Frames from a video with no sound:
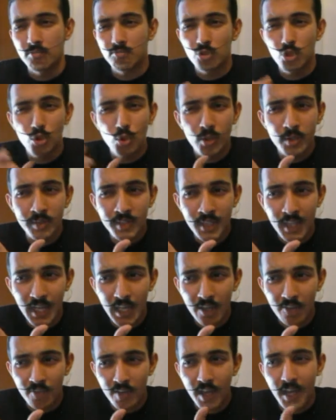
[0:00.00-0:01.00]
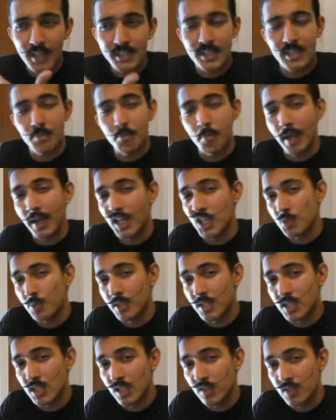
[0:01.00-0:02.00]
You even have asset
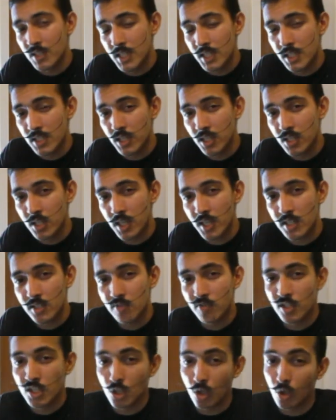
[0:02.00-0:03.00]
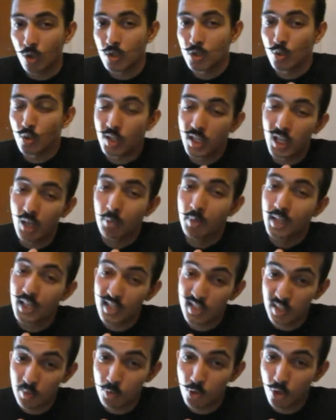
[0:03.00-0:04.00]
management services these days which also double
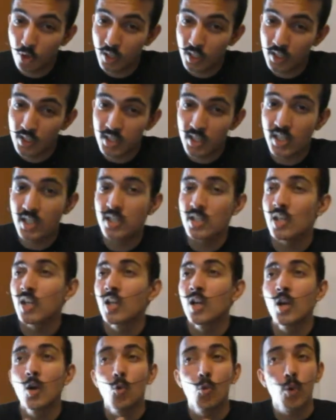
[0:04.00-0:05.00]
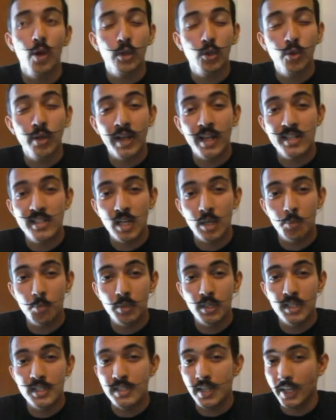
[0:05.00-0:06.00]
as cryptocurrencies. One good
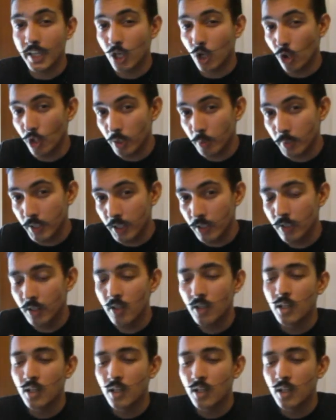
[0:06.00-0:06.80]
example is Economy.